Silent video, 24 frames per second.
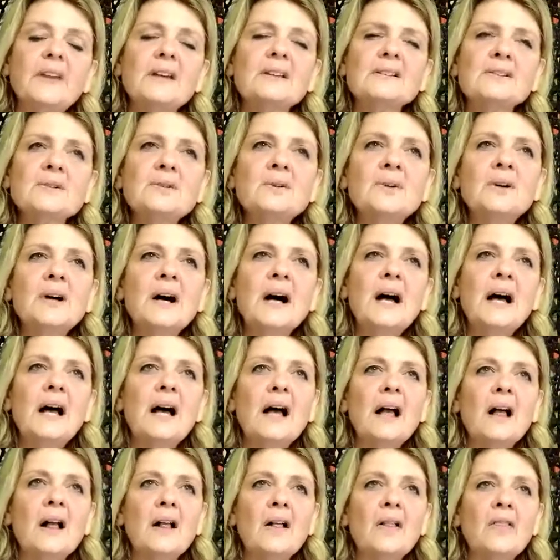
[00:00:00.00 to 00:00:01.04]
So
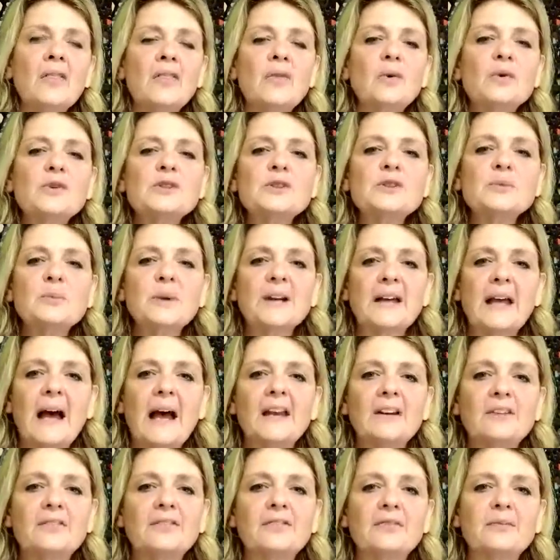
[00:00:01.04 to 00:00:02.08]
those were
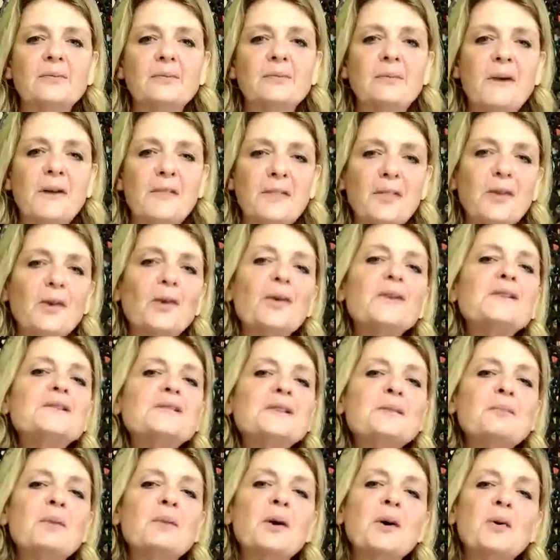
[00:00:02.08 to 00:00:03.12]
kind of my thoughts
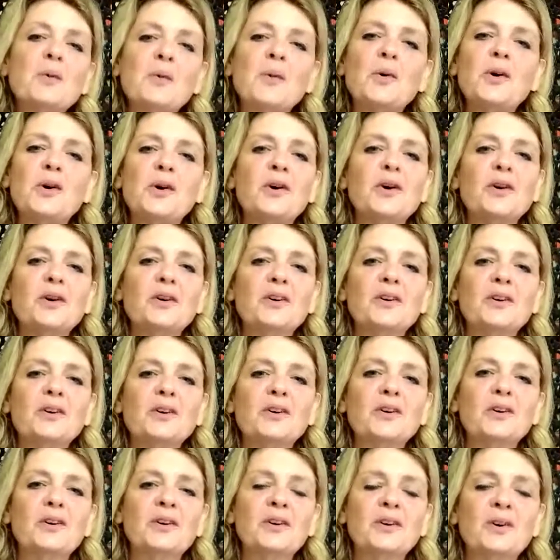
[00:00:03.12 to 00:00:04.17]
about what
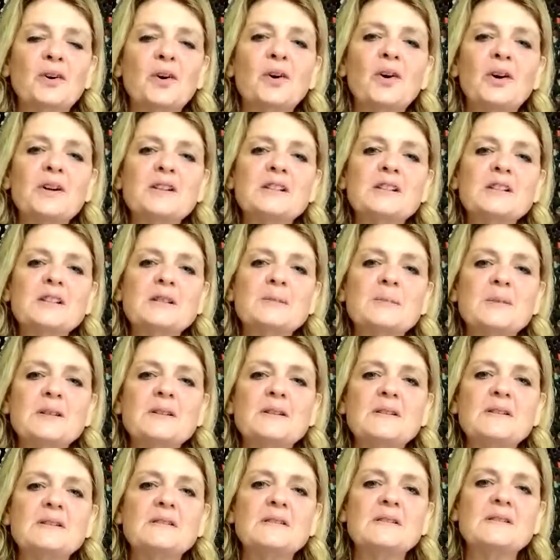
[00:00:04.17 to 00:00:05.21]
God has
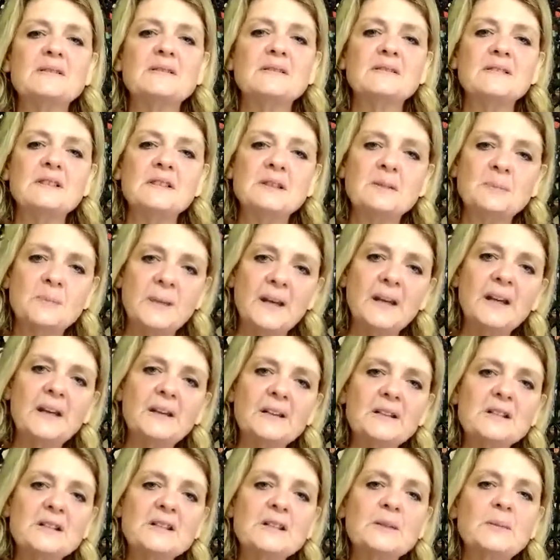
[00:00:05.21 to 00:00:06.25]
been speaking
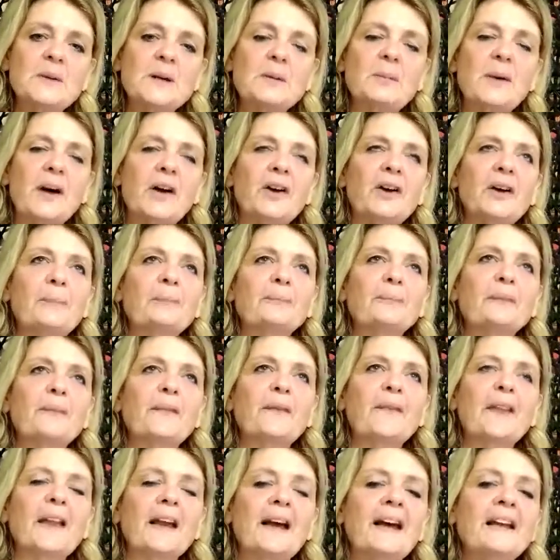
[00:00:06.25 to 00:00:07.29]
to me about.
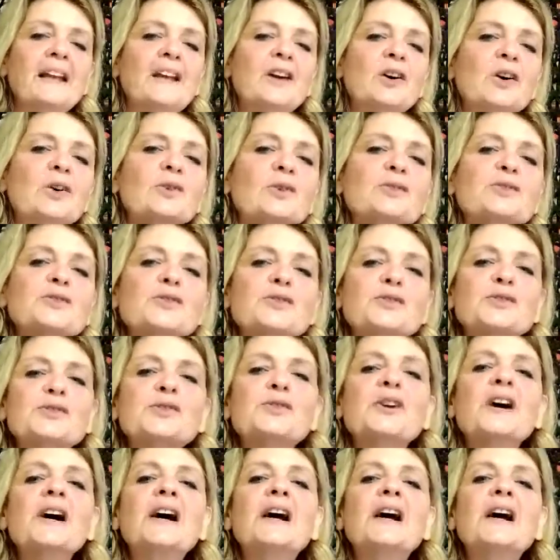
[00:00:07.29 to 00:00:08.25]
And He also